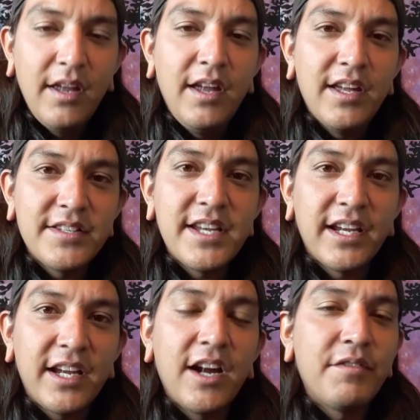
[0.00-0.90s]
And
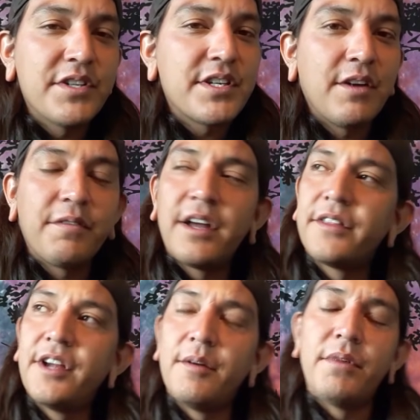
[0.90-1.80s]
take care of yourself
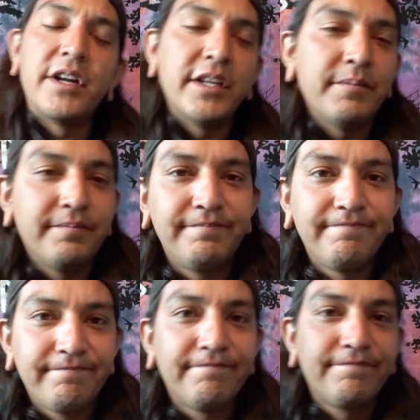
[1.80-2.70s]
out there, buddy.
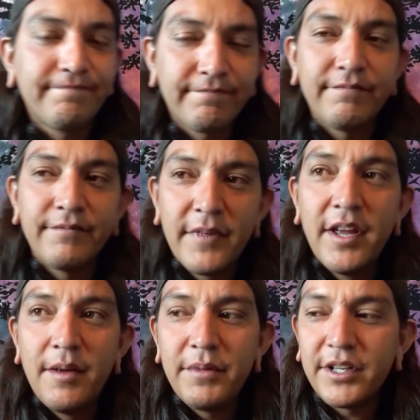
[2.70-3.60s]

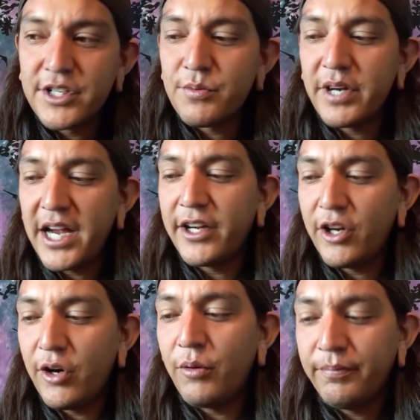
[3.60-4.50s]
Because when I
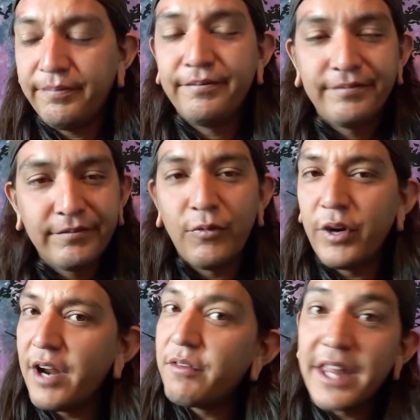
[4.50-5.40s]
go,
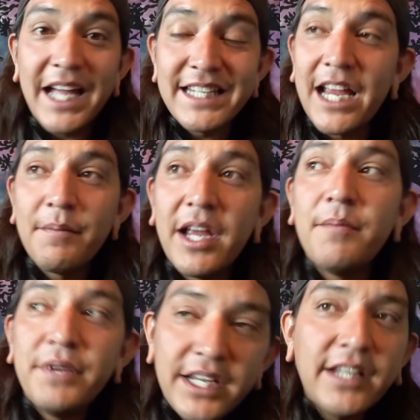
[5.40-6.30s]
whenever that day may
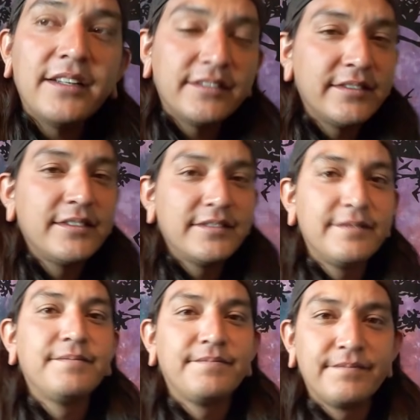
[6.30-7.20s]
be,
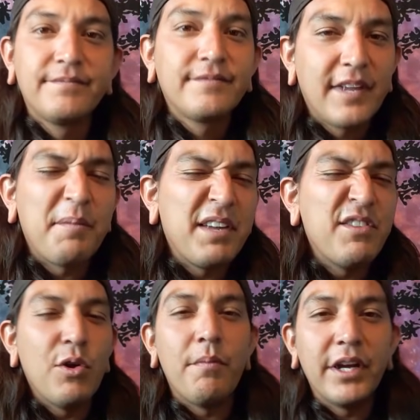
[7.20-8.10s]
I'm giving
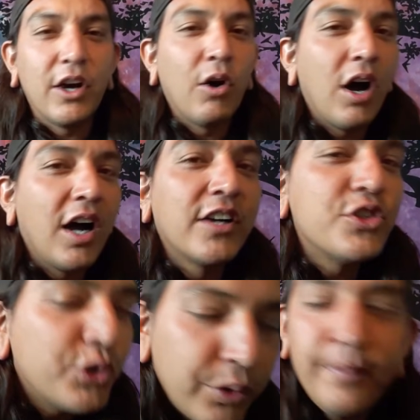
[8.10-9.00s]
you a big old hug,
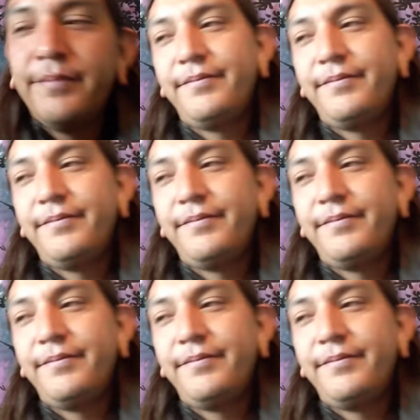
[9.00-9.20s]
dude.